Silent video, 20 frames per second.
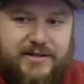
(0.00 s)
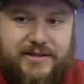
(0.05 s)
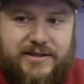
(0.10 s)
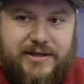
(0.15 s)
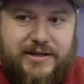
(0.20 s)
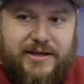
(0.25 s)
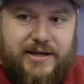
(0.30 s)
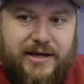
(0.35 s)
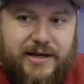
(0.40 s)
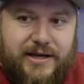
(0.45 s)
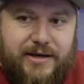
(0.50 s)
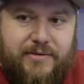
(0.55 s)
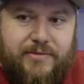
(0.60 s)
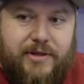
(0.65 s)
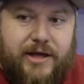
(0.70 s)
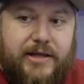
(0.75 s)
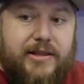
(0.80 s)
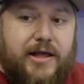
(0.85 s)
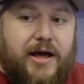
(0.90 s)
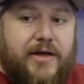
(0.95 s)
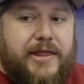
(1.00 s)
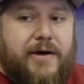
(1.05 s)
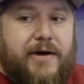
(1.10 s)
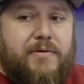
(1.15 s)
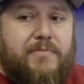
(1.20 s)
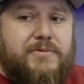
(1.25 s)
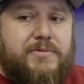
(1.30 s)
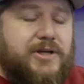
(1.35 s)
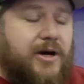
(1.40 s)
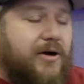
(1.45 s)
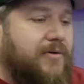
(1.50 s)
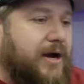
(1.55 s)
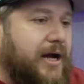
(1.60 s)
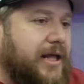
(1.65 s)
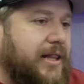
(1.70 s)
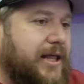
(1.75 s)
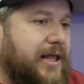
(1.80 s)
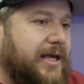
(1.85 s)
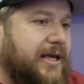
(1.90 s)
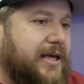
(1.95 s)
Yeah, like no, that one was all
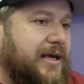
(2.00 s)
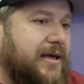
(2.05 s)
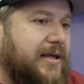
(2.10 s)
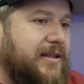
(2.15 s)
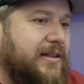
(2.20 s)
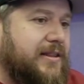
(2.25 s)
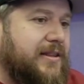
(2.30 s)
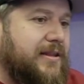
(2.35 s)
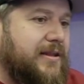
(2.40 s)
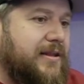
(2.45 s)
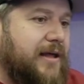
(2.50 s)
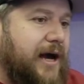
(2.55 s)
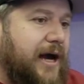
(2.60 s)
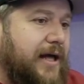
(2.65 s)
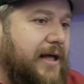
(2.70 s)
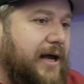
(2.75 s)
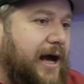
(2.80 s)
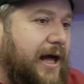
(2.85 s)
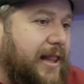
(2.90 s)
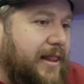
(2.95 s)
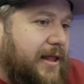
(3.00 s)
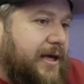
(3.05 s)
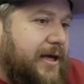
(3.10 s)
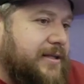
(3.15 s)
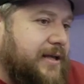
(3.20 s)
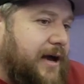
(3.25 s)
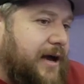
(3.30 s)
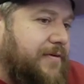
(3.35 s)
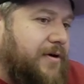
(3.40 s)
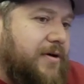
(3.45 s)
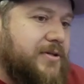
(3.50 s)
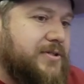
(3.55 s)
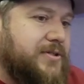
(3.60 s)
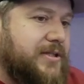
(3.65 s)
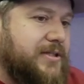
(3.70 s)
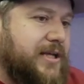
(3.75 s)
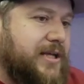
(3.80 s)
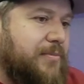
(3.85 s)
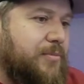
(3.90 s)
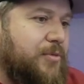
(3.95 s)
right. Like I've always
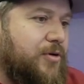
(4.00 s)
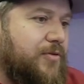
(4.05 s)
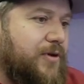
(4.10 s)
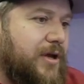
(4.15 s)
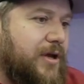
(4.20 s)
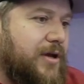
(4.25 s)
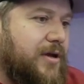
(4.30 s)
liked that movie.